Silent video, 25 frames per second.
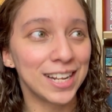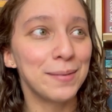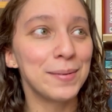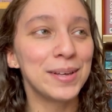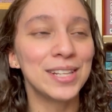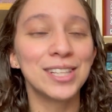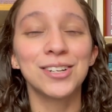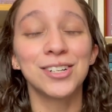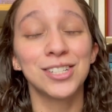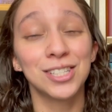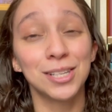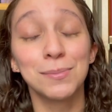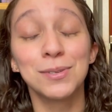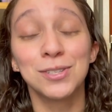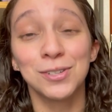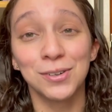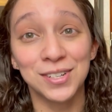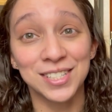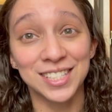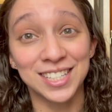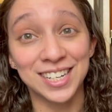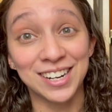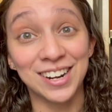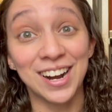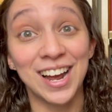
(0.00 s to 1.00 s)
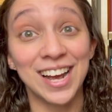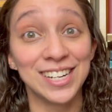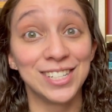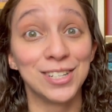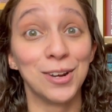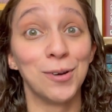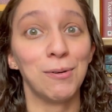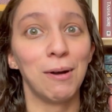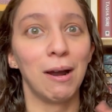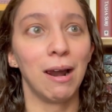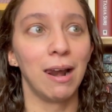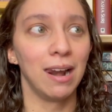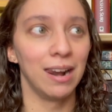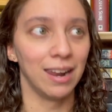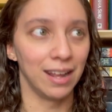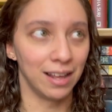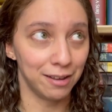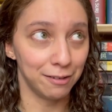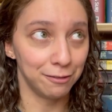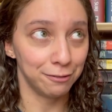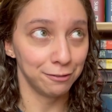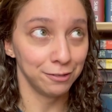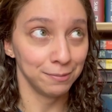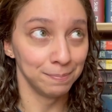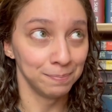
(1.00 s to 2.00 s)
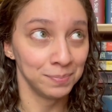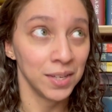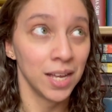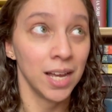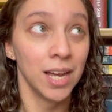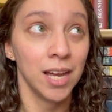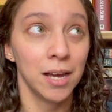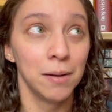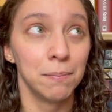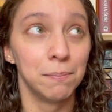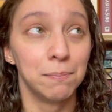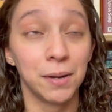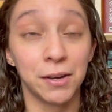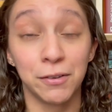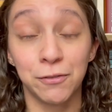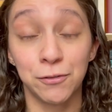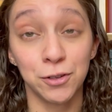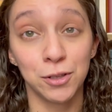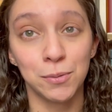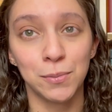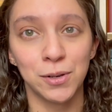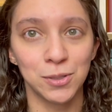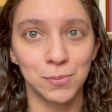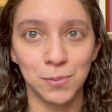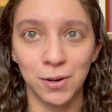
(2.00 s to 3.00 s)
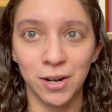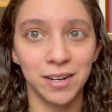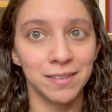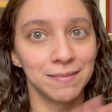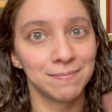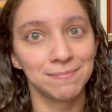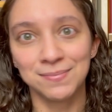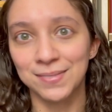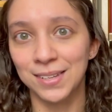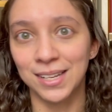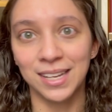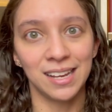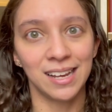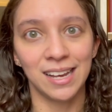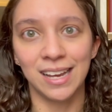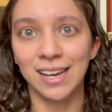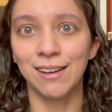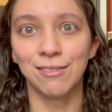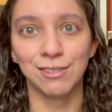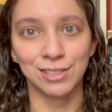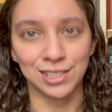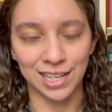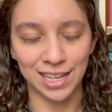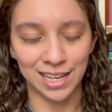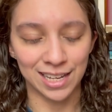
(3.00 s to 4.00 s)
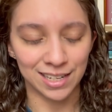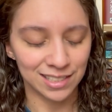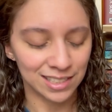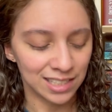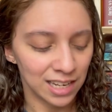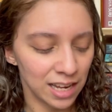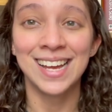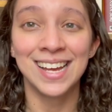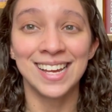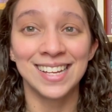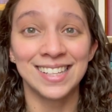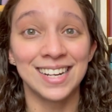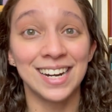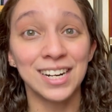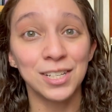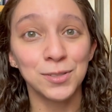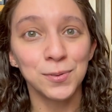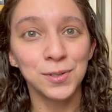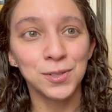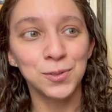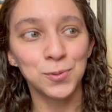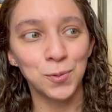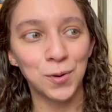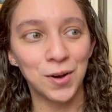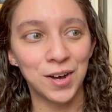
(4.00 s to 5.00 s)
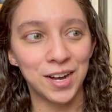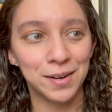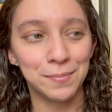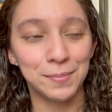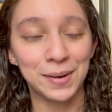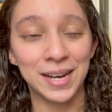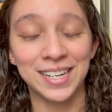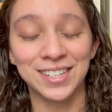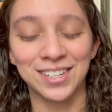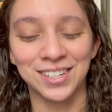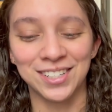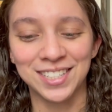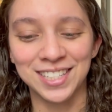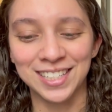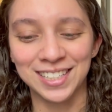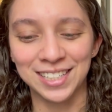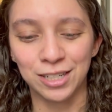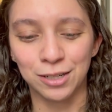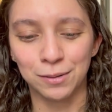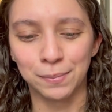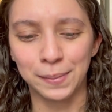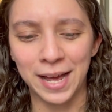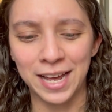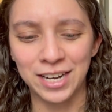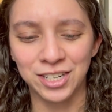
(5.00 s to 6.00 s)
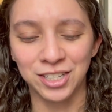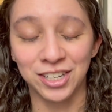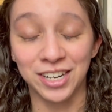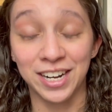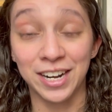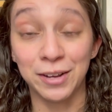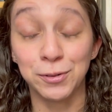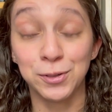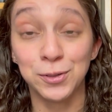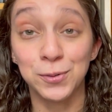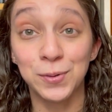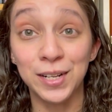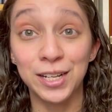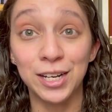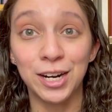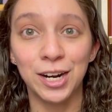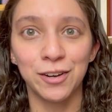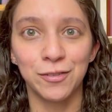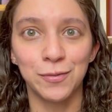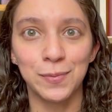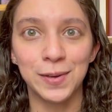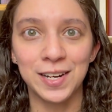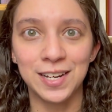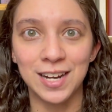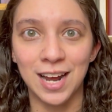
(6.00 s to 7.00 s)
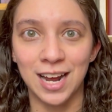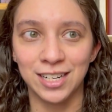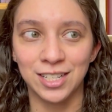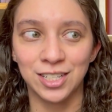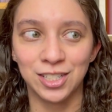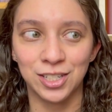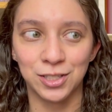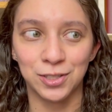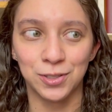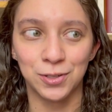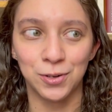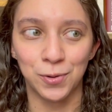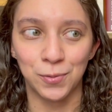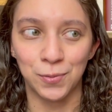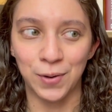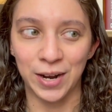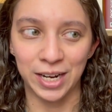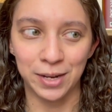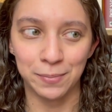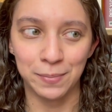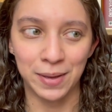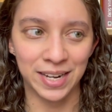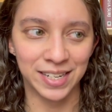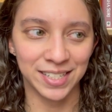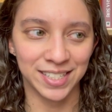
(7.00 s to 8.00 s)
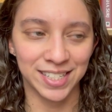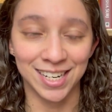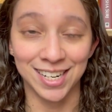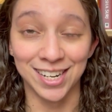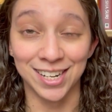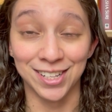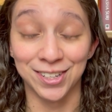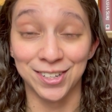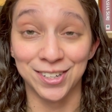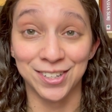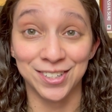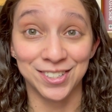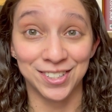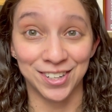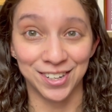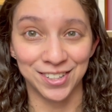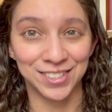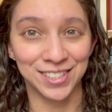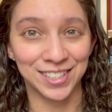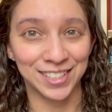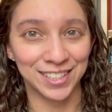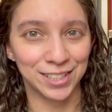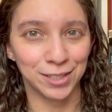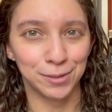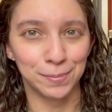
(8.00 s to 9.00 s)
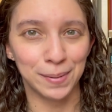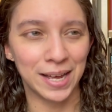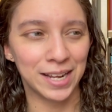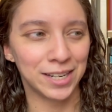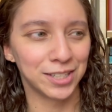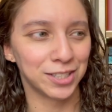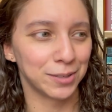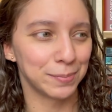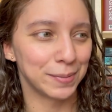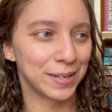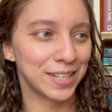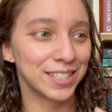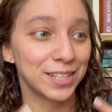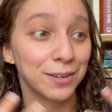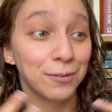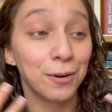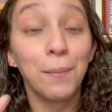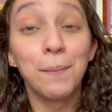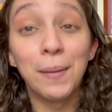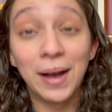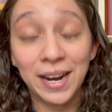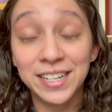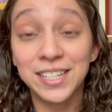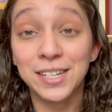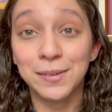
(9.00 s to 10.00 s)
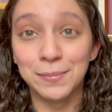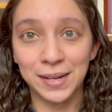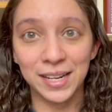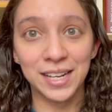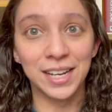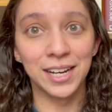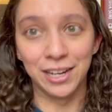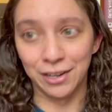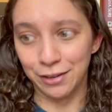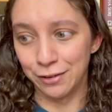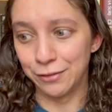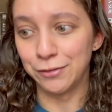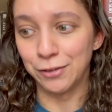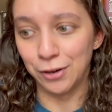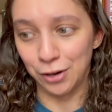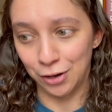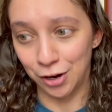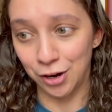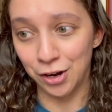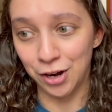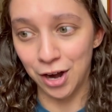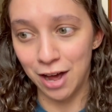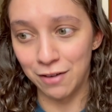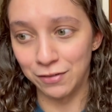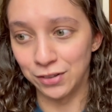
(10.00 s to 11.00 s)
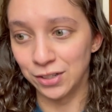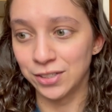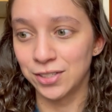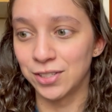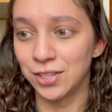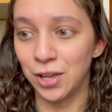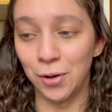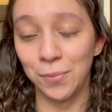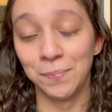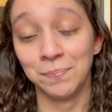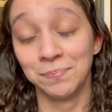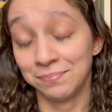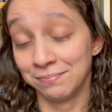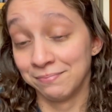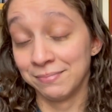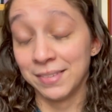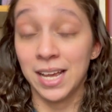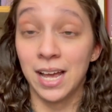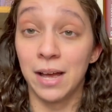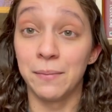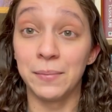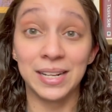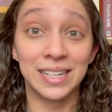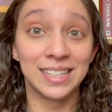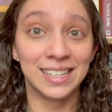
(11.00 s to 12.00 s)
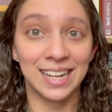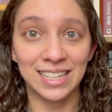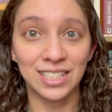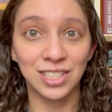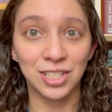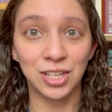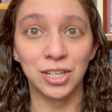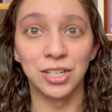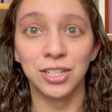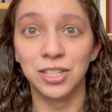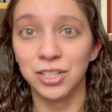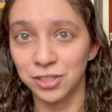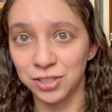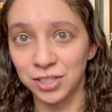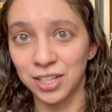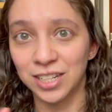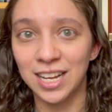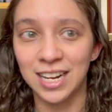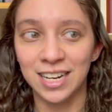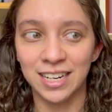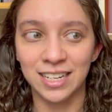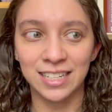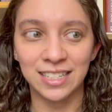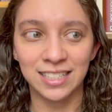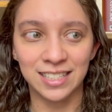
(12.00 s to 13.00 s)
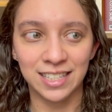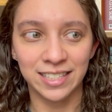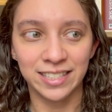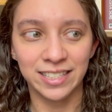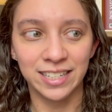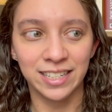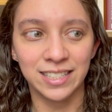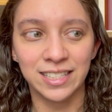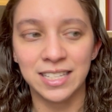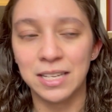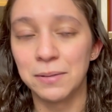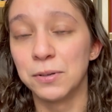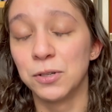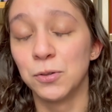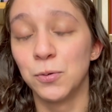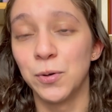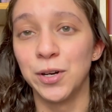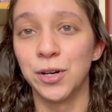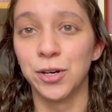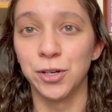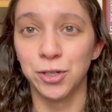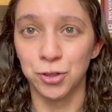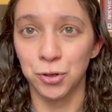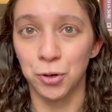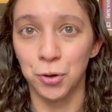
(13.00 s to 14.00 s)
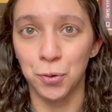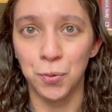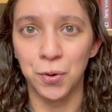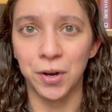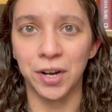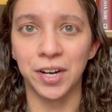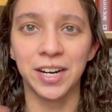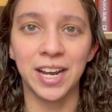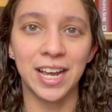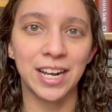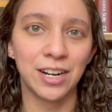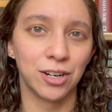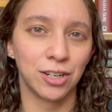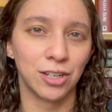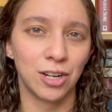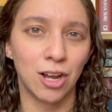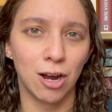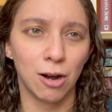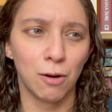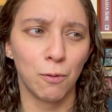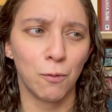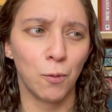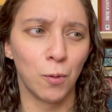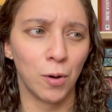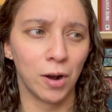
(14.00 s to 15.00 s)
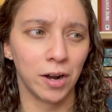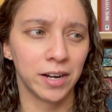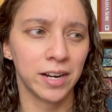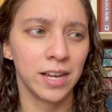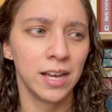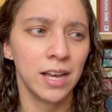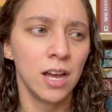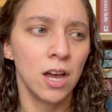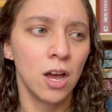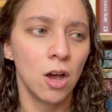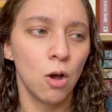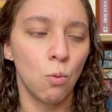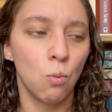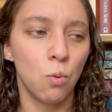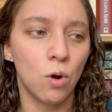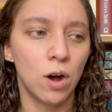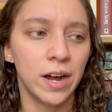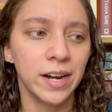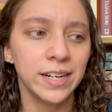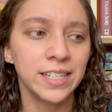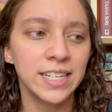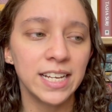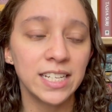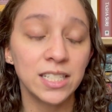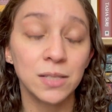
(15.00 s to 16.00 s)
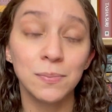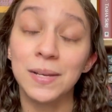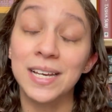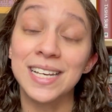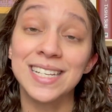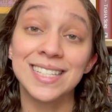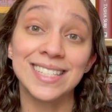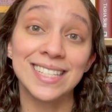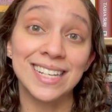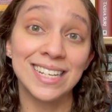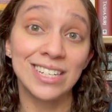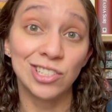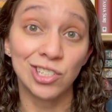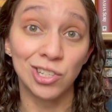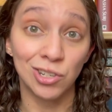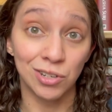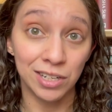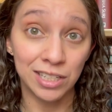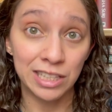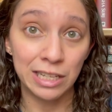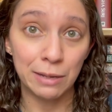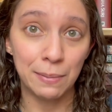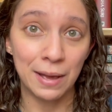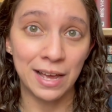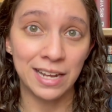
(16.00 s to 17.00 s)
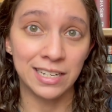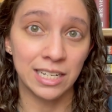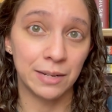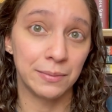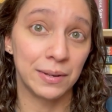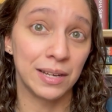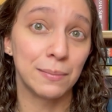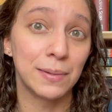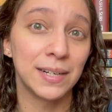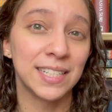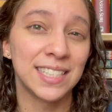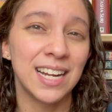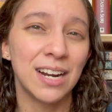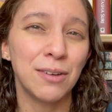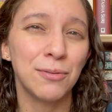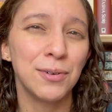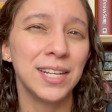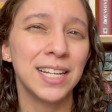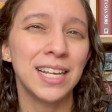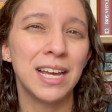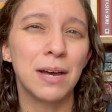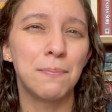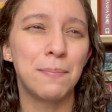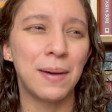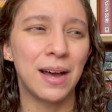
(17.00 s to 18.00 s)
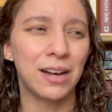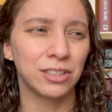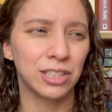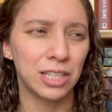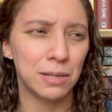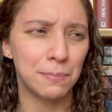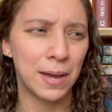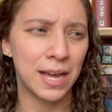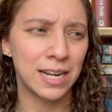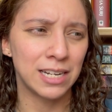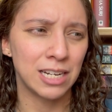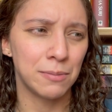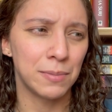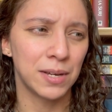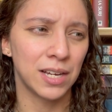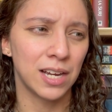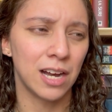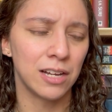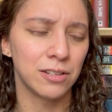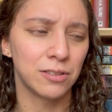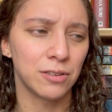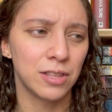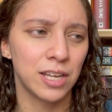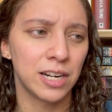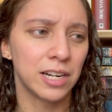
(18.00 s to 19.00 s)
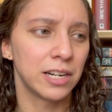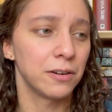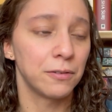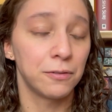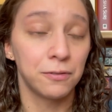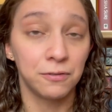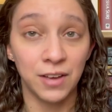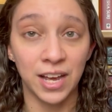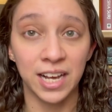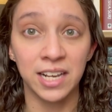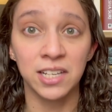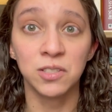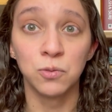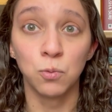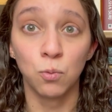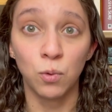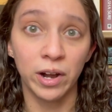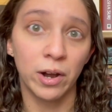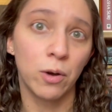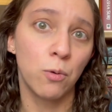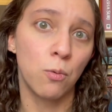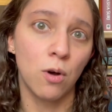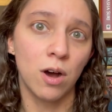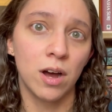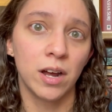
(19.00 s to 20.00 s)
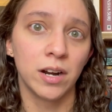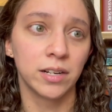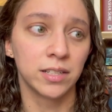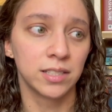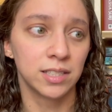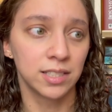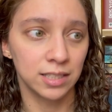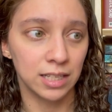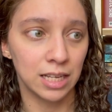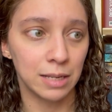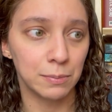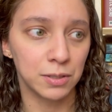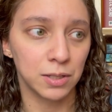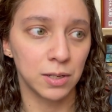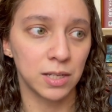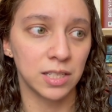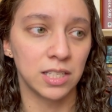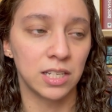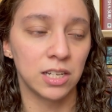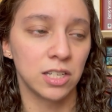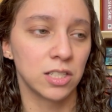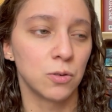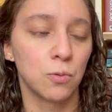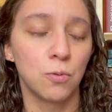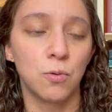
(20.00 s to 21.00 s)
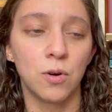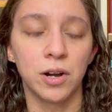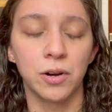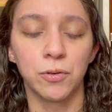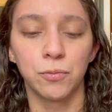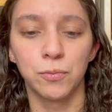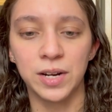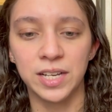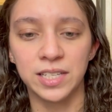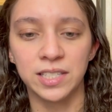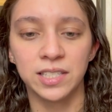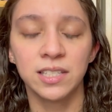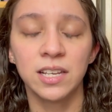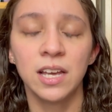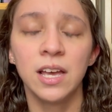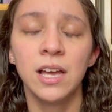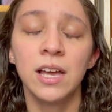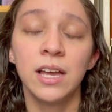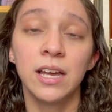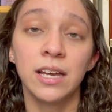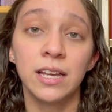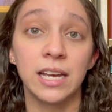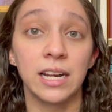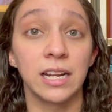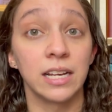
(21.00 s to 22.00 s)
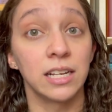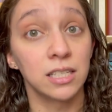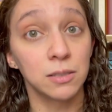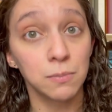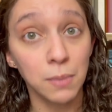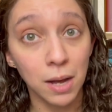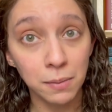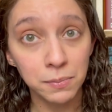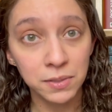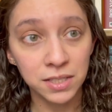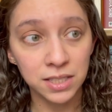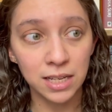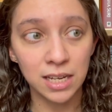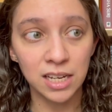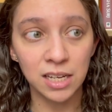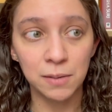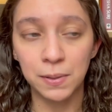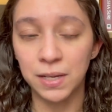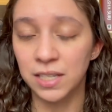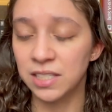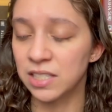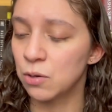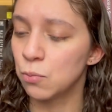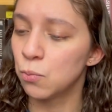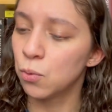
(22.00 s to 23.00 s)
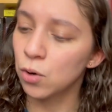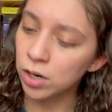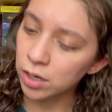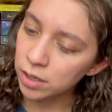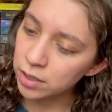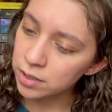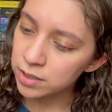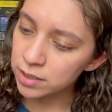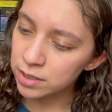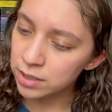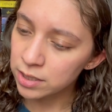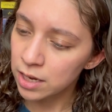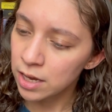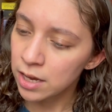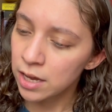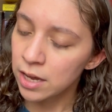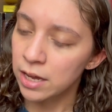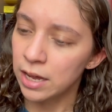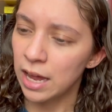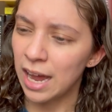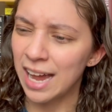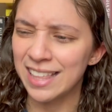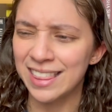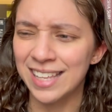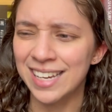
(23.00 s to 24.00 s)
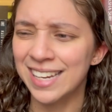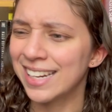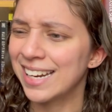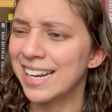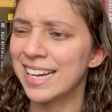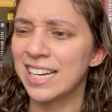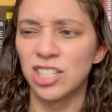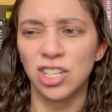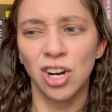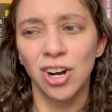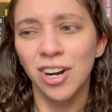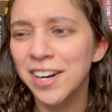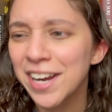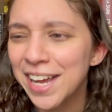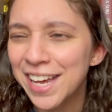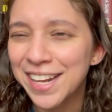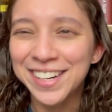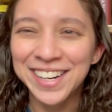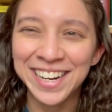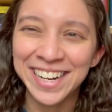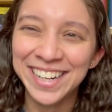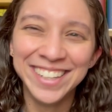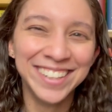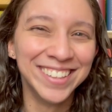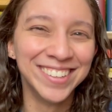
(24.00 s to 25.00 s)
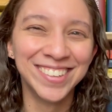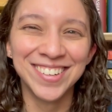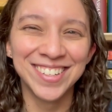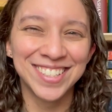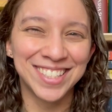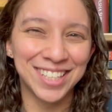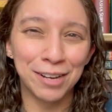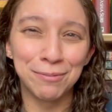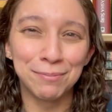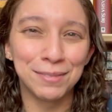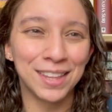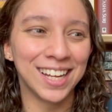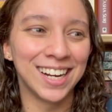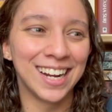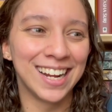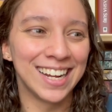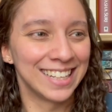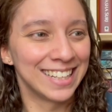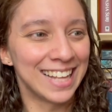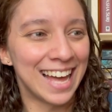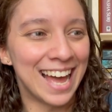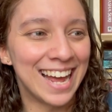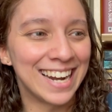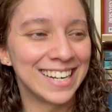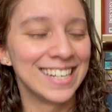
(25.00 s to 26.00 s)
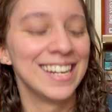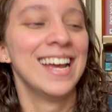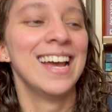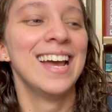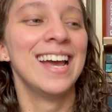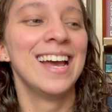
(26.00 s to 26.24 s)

I mean, there are some stories in here I don't love, but for the most part, it was a hit. The next one is Juan by Darcy Little Badger, and it was really hard for me not to just recommend another Darcy Little Badger because it reminded me of her novel. So, I mean, that's good. There's a lot of consistency between her short work and her long work. Juan takes place during the pandemic, but it's not really about the pandemic other than it affects where Juan sleeps because he doesn't want to risk getting his mom sick because he works, I think, at like a Target or something like that.